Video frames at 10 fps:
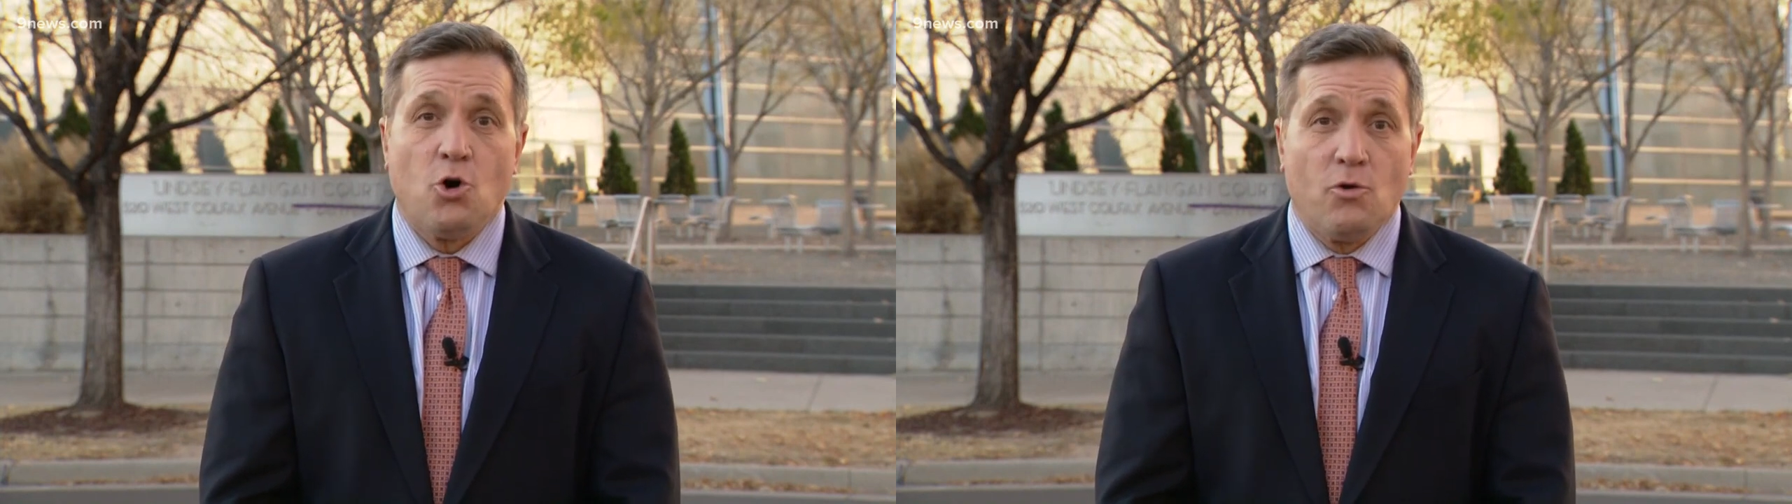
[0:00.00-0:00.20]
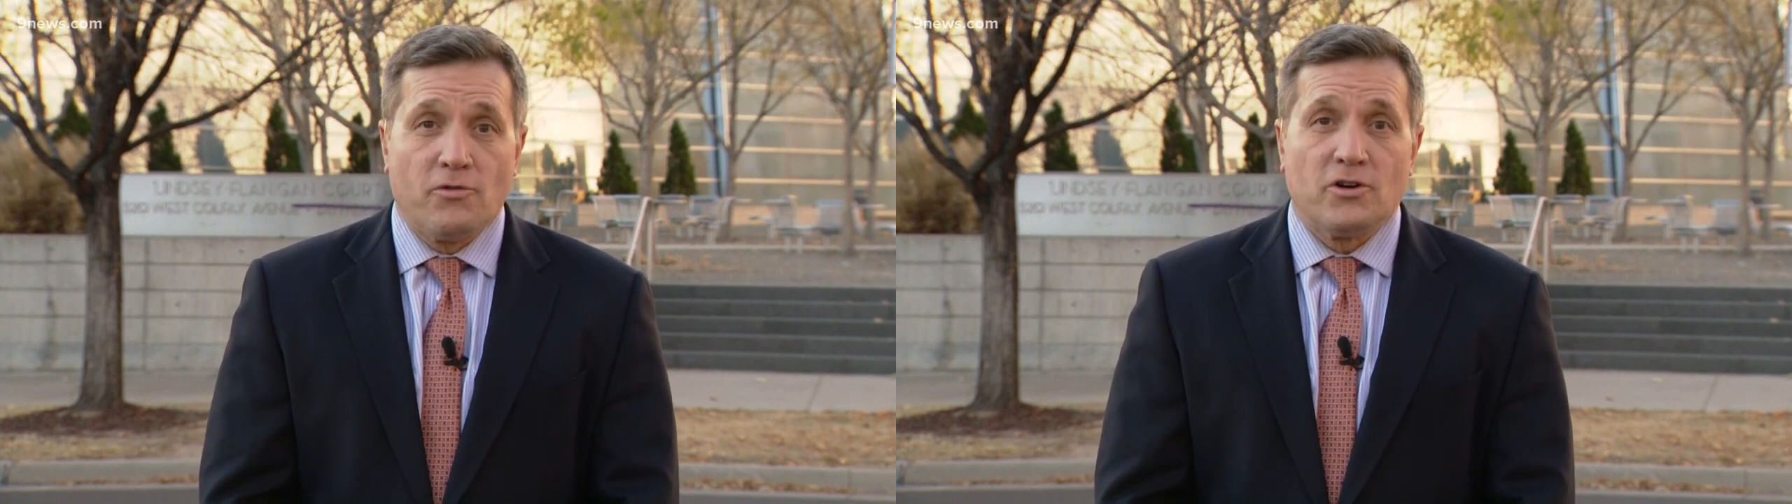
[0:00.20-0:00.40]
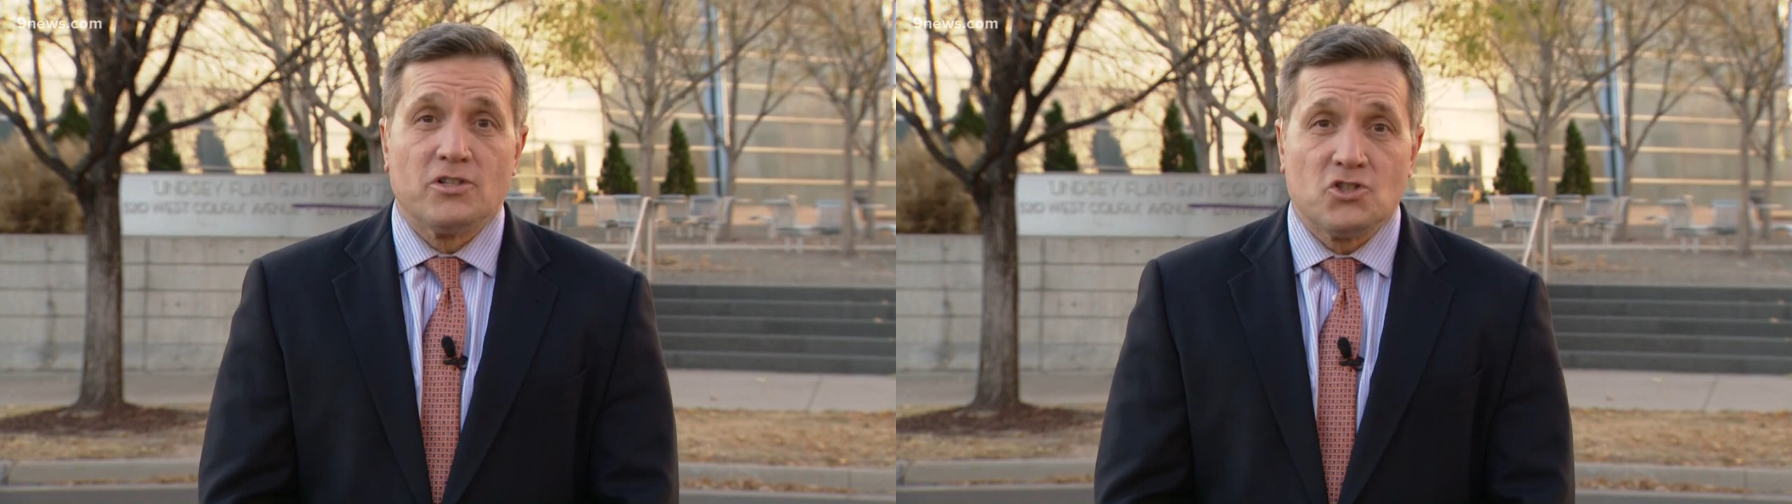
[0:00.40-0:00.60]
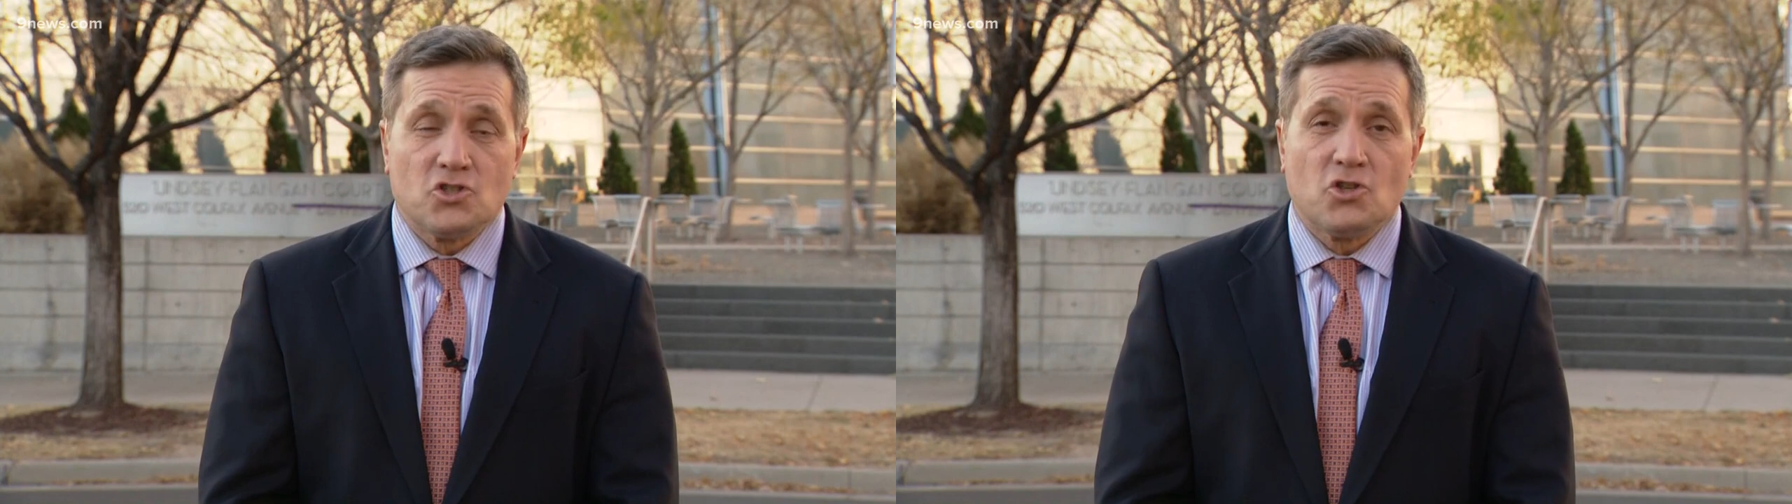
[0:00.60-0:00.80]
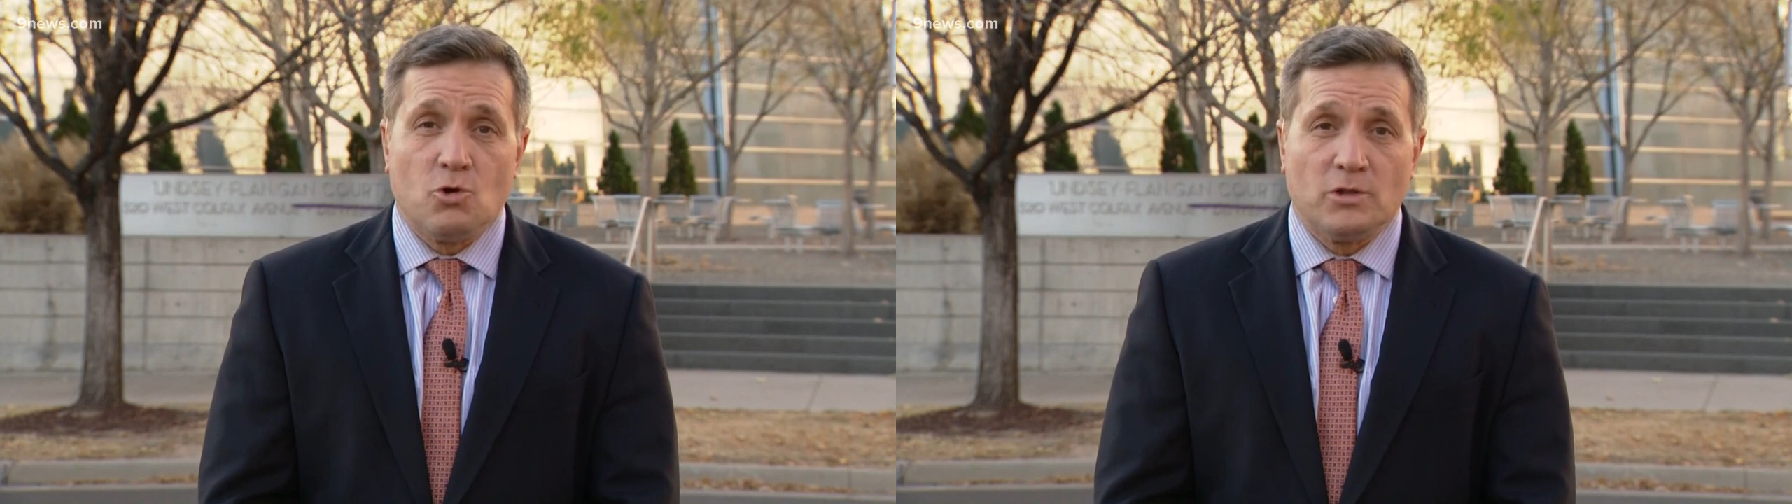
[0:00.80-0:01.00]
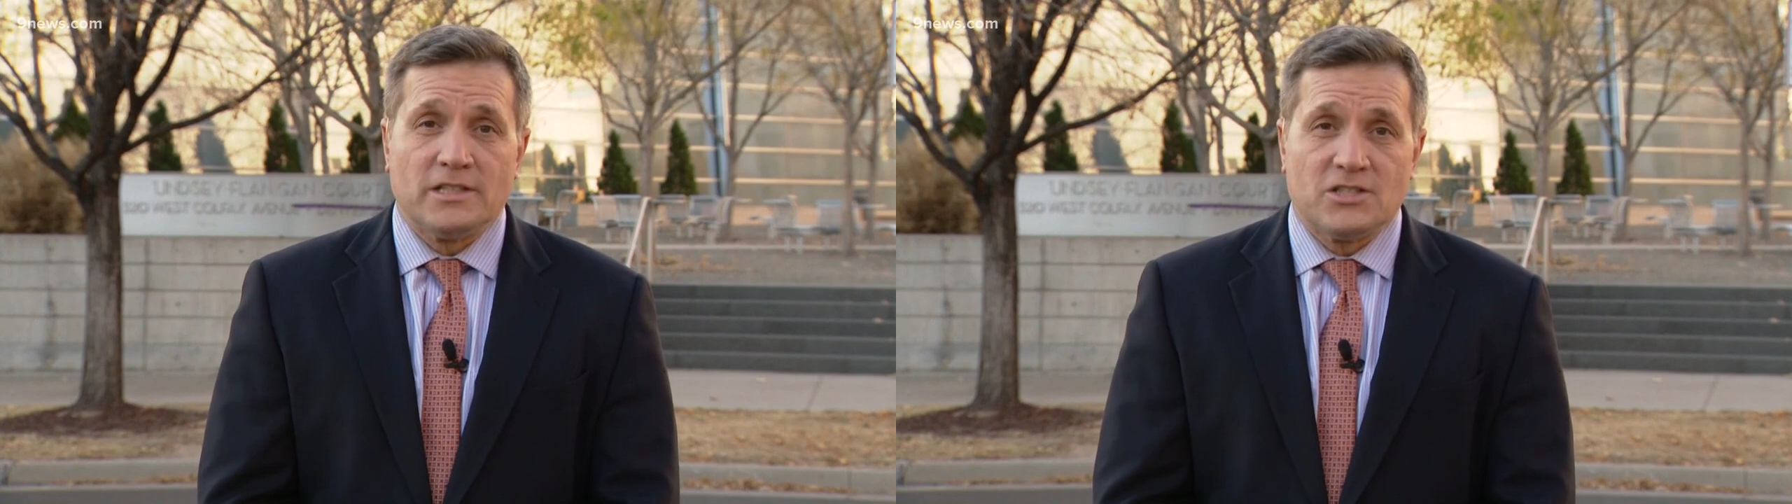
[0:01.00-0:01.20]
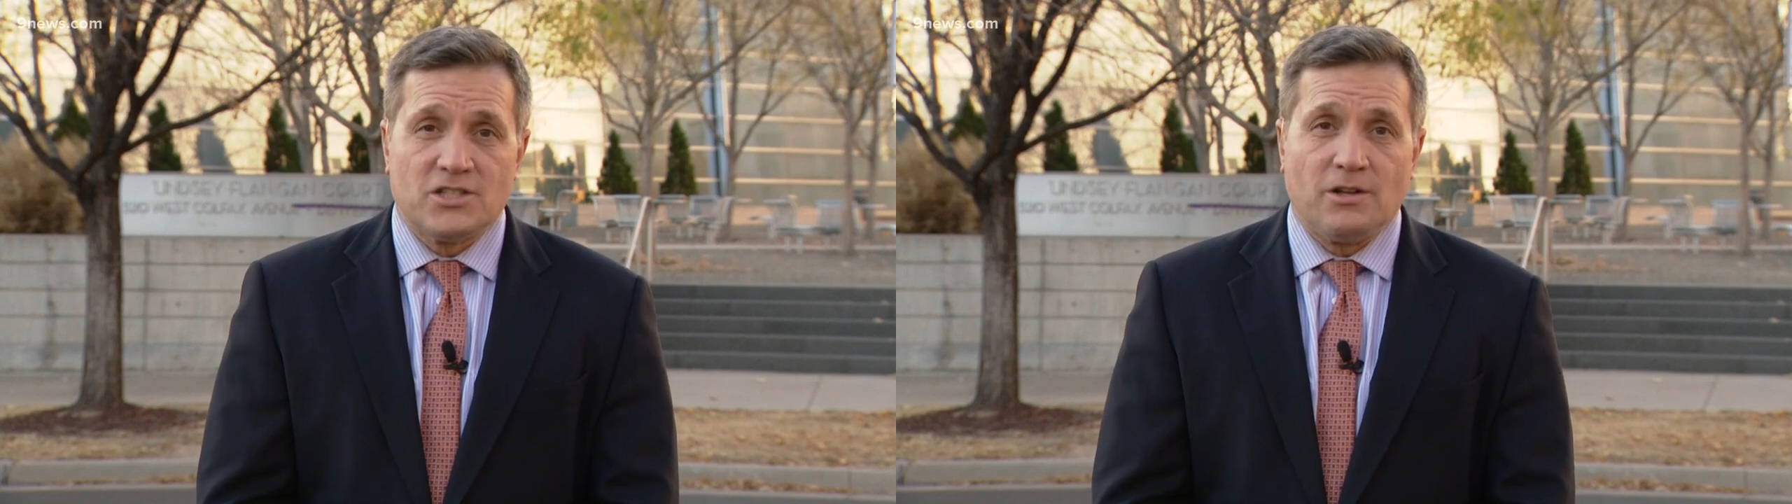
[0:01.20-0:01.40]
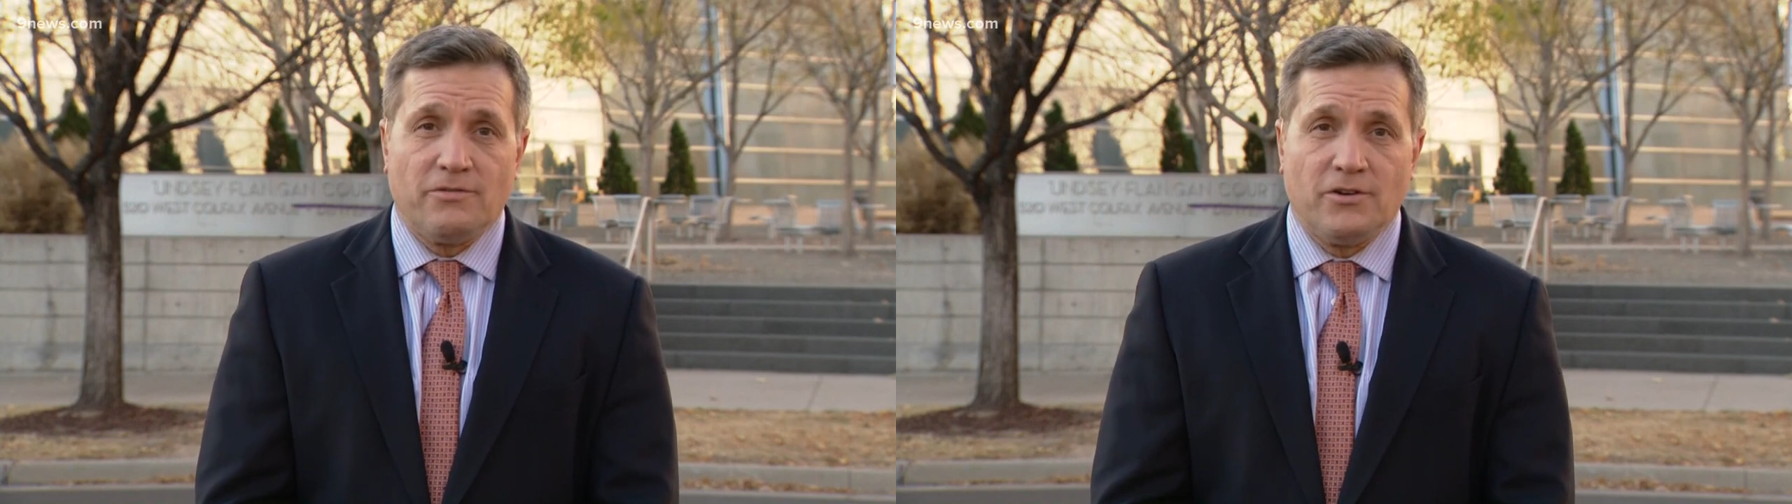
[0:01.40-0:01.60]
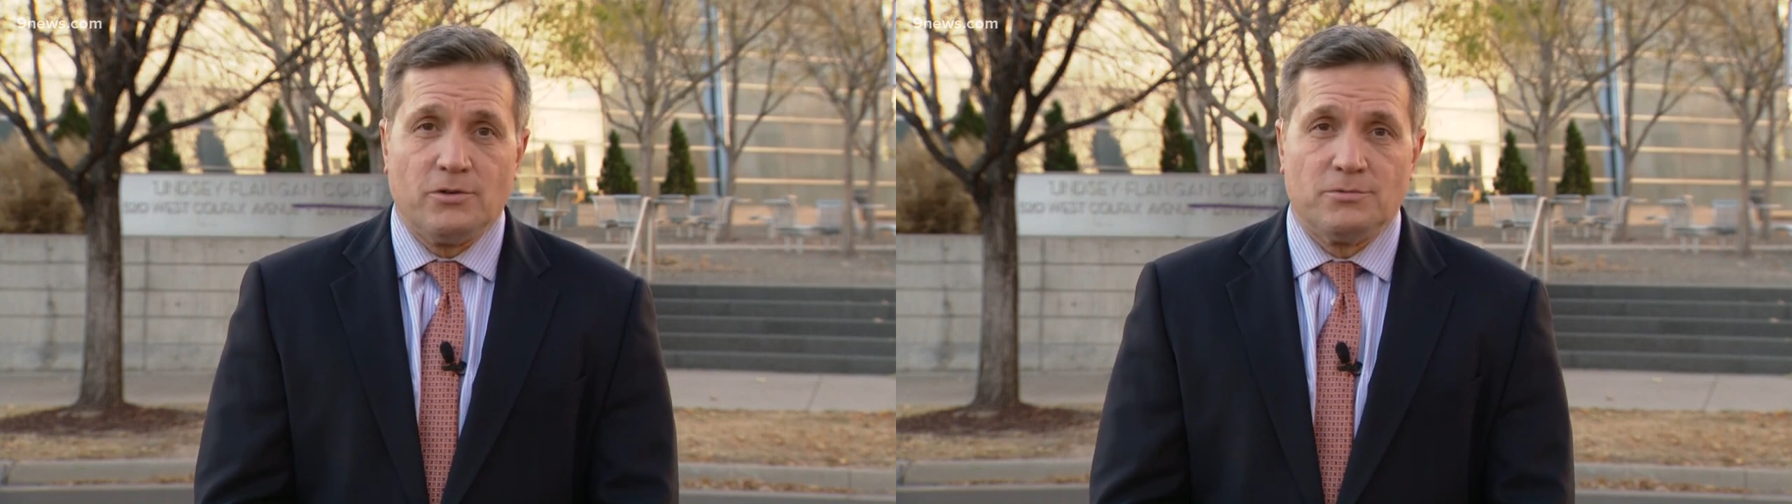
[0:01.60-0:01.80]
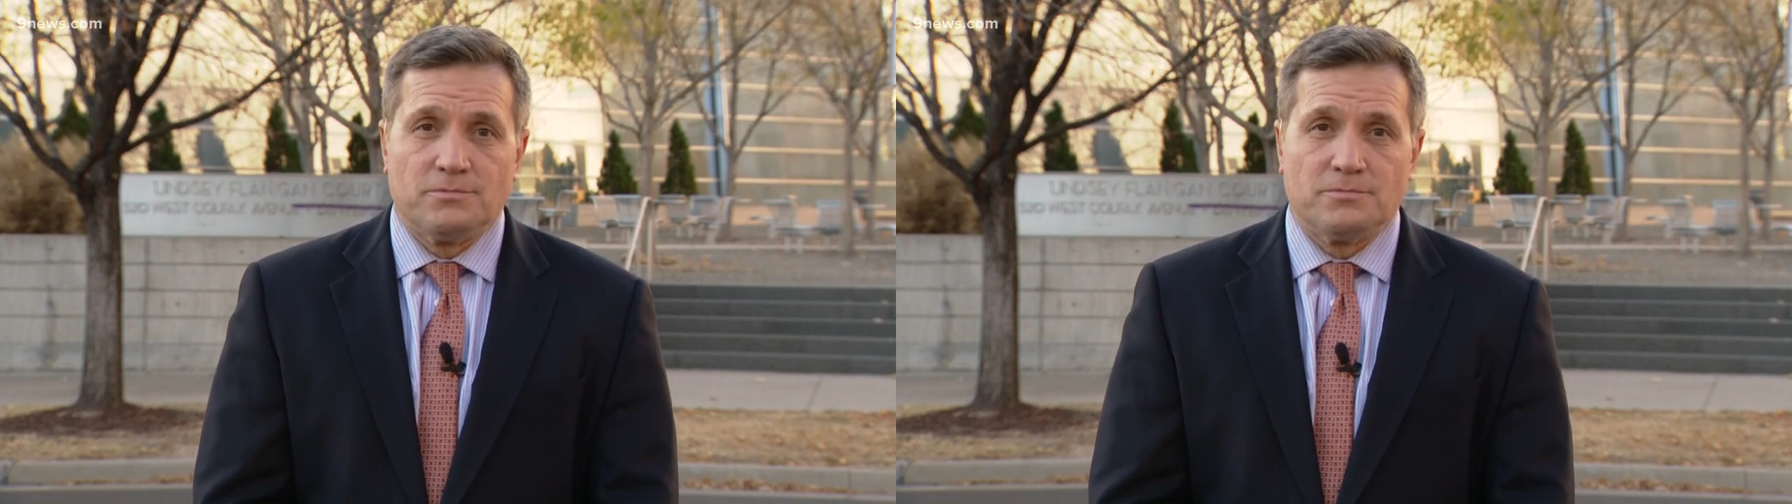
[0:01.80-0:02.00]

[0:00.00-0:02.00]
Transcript: over a stolen cell phone.